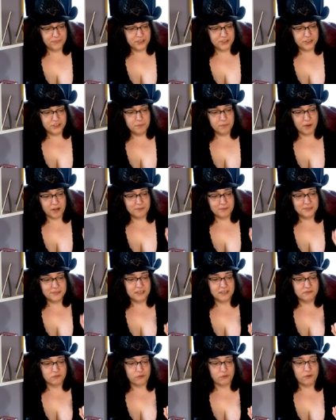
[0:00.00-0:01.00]
The two bottom
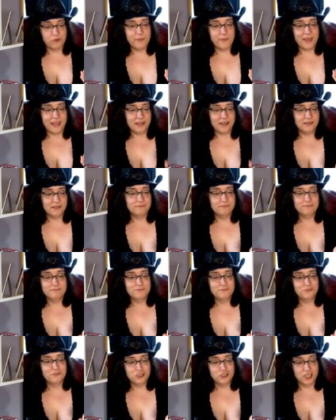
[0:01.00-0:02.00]
shelves will remain
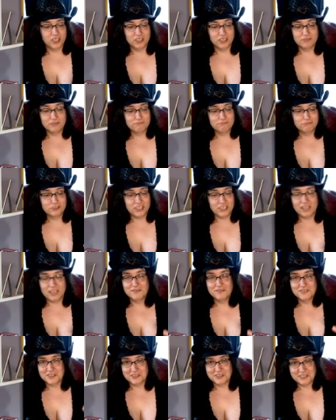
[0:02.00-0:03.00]
junk
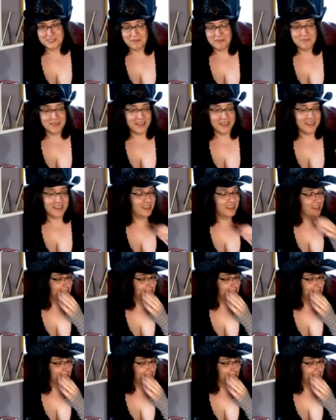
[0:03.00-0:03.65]
shelves or something